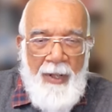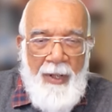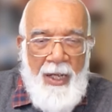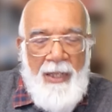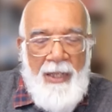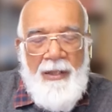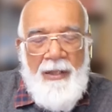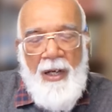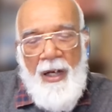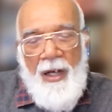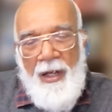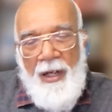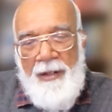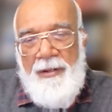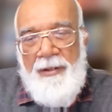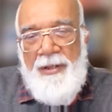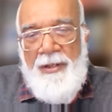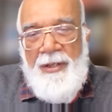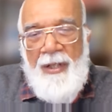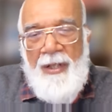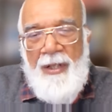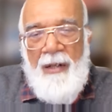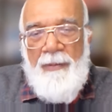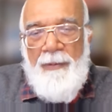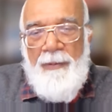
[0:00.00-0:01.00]
in the
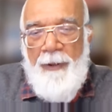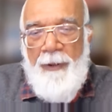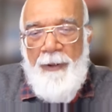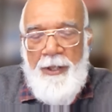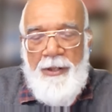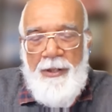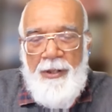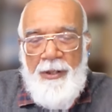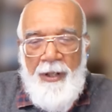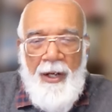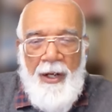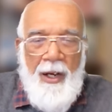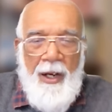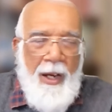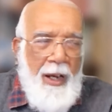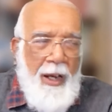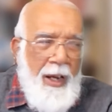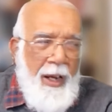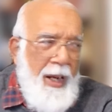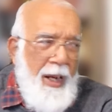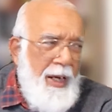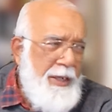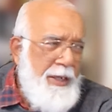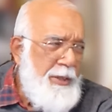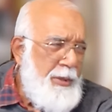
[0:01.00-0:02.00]
unselfish
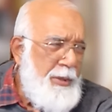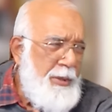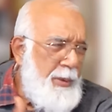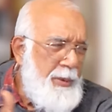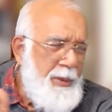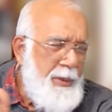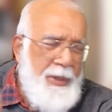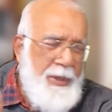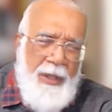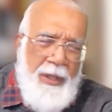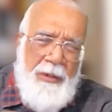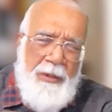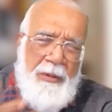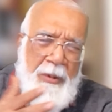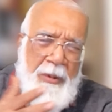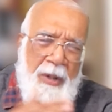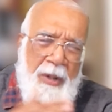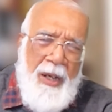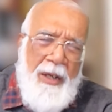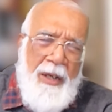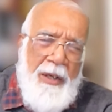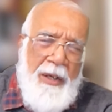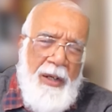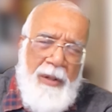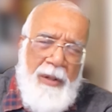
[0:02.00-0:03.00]
action says, Oh, I